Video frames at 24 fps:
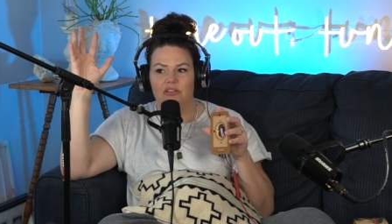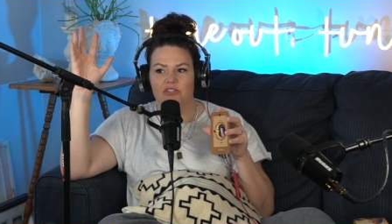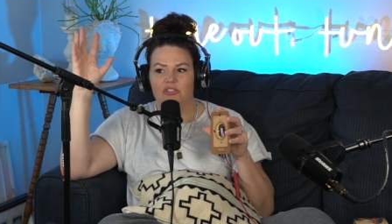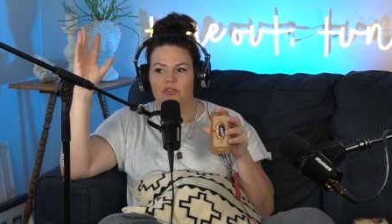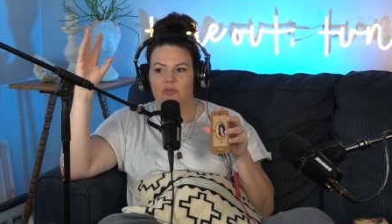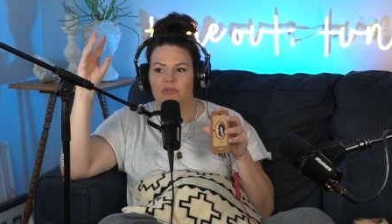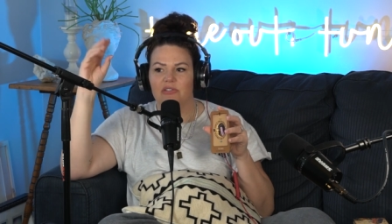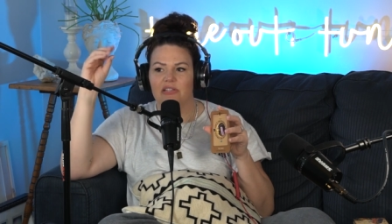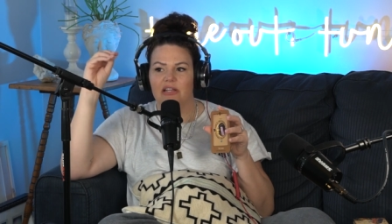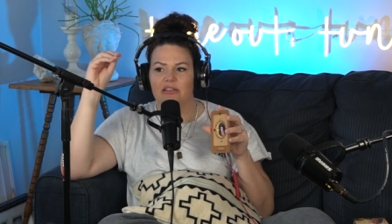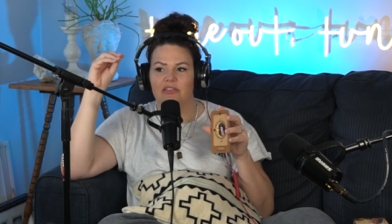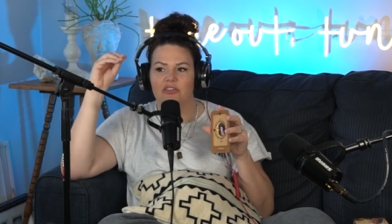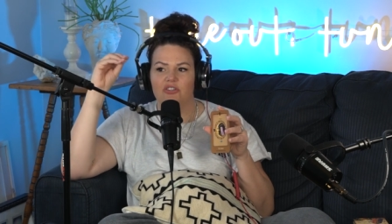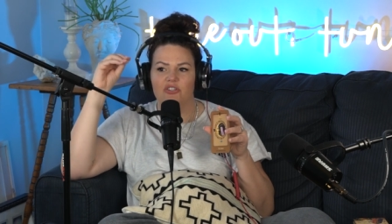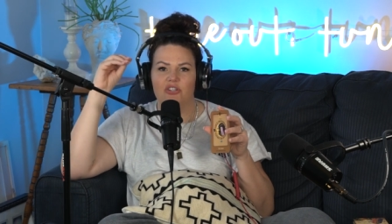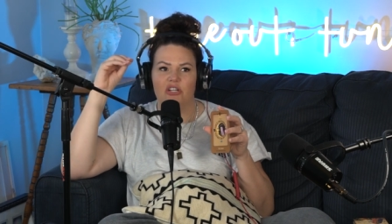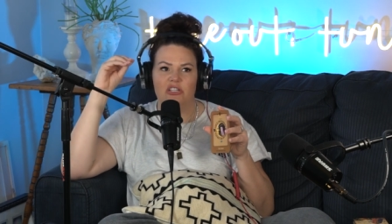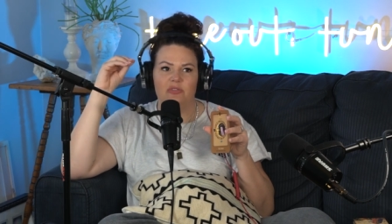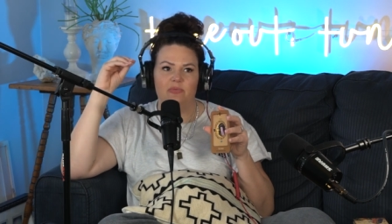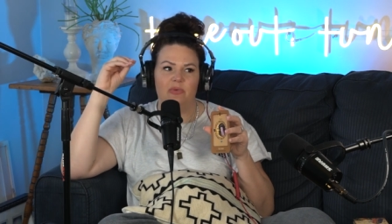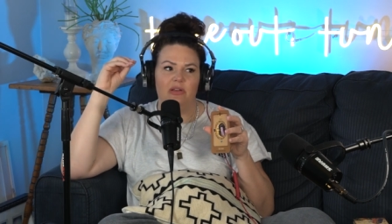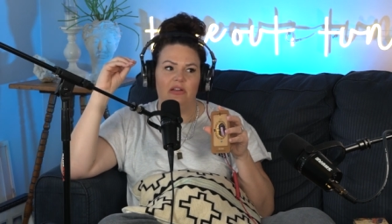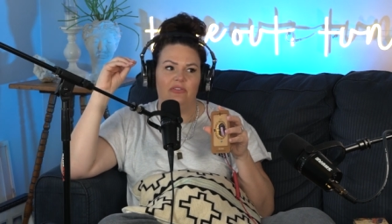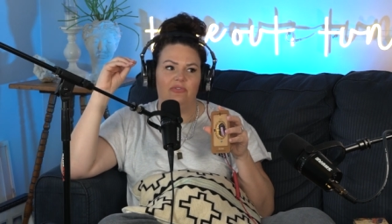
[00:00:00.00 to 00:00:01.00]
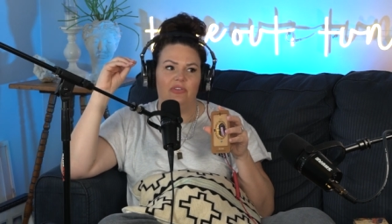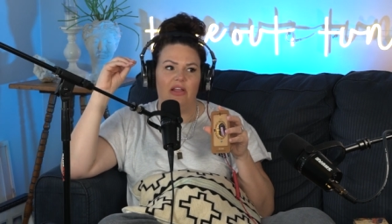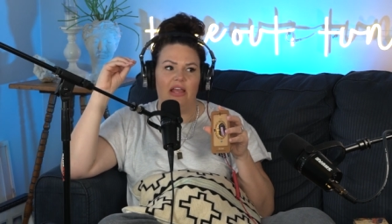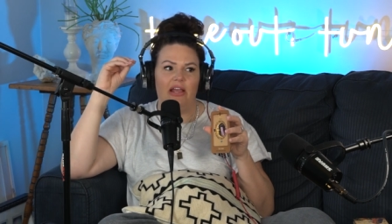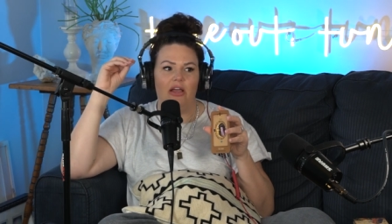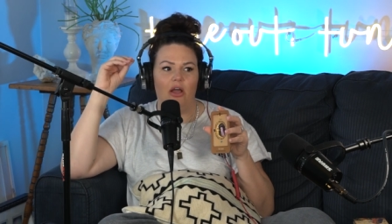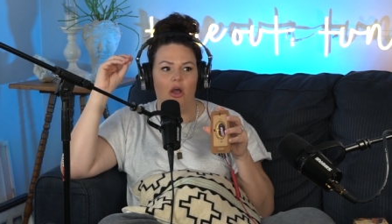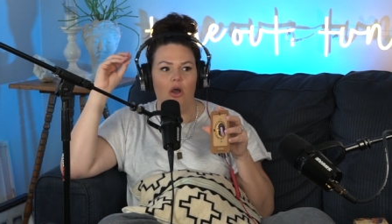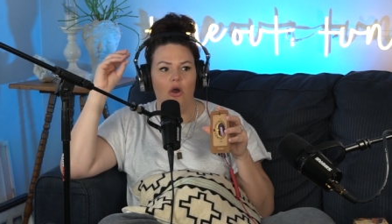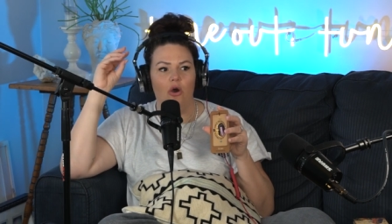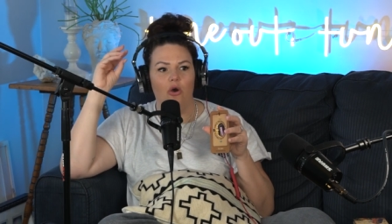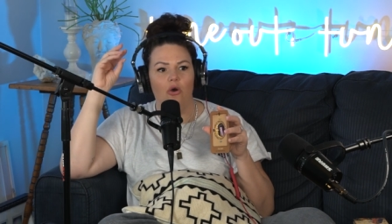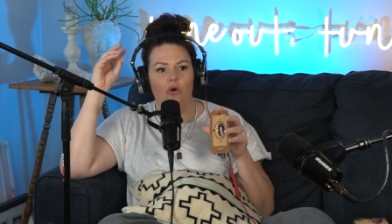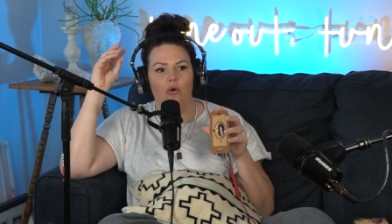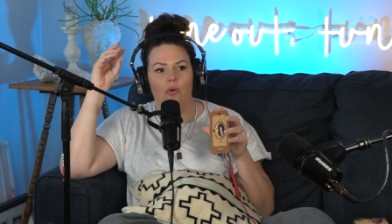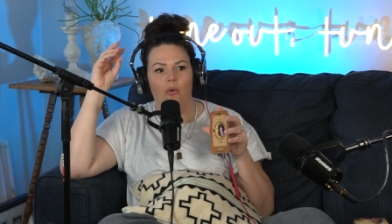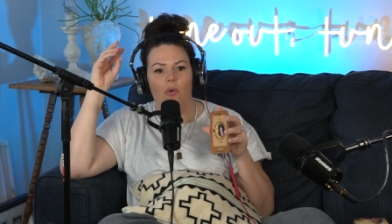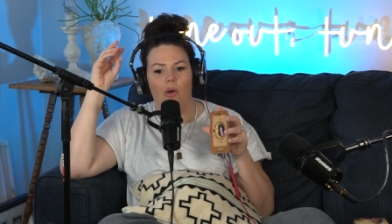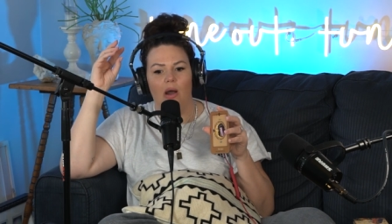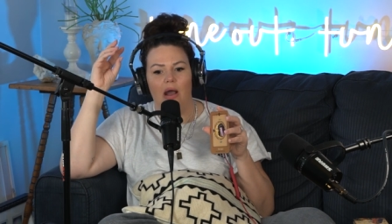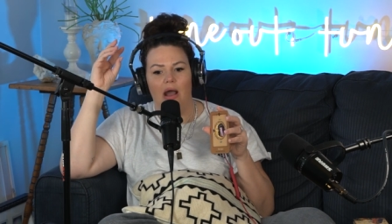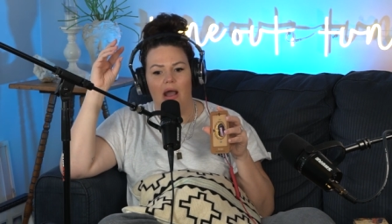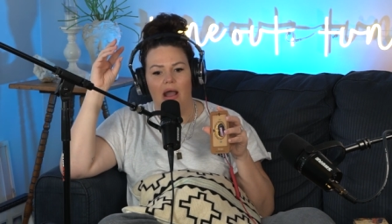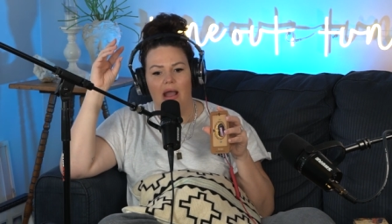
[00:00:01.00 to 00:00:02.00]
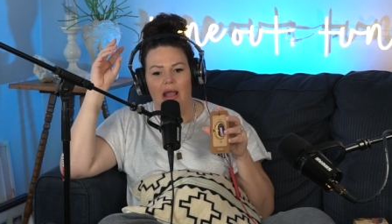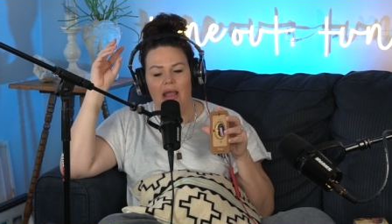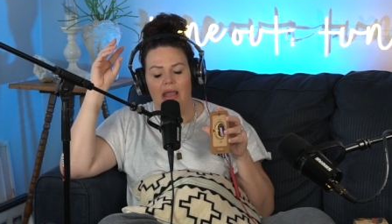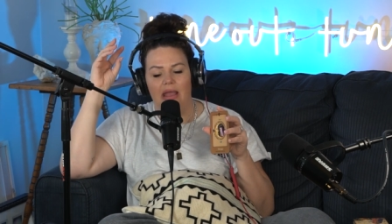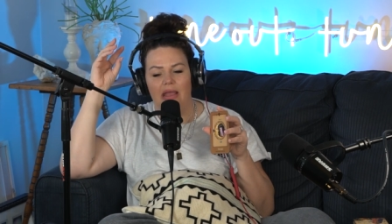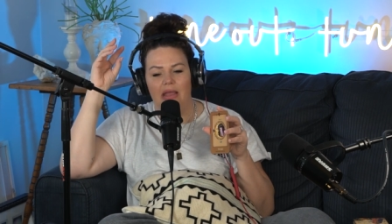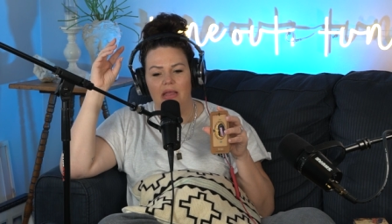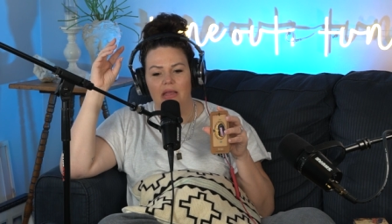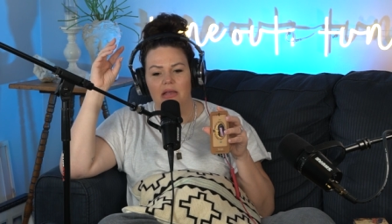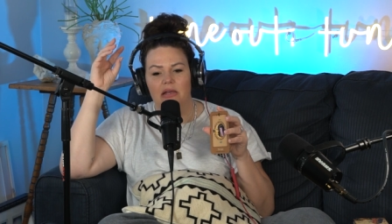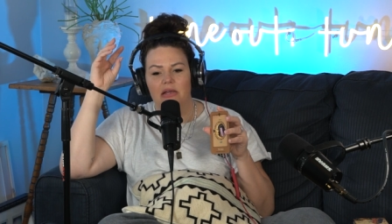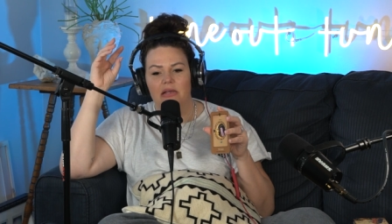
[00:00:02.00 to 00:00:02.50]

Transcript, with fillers: So it's not the judgment of like, "Oh, I